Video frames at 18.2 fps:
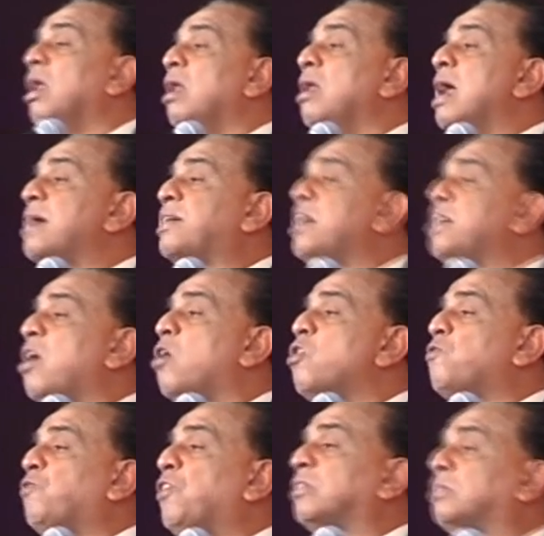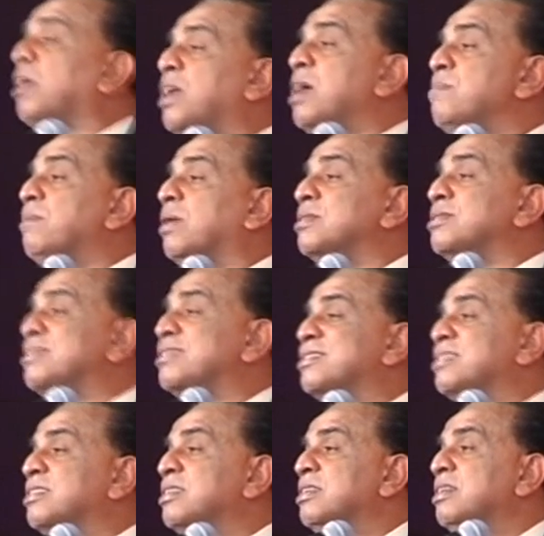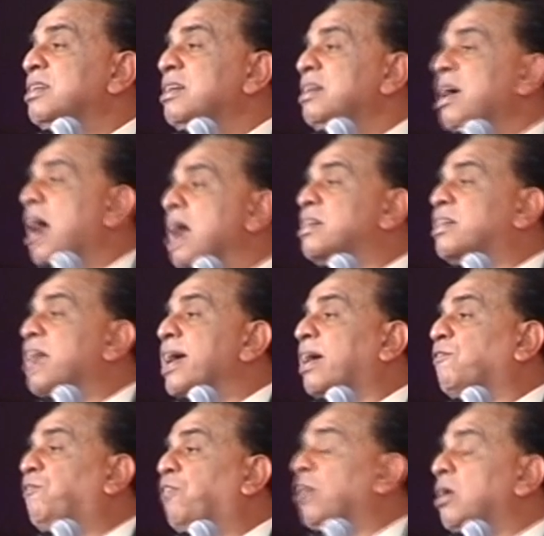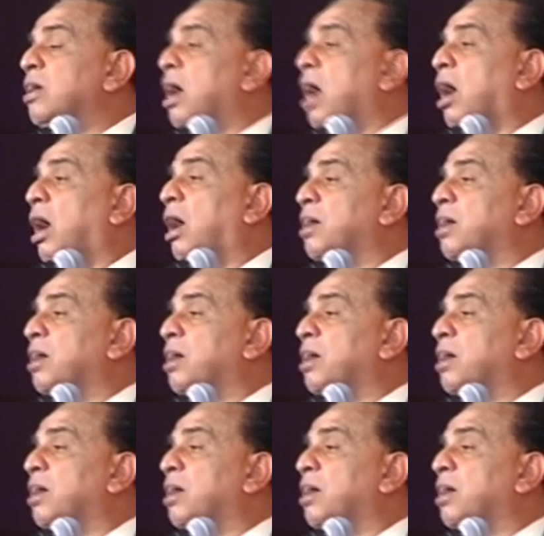Let it out for 3 months and take full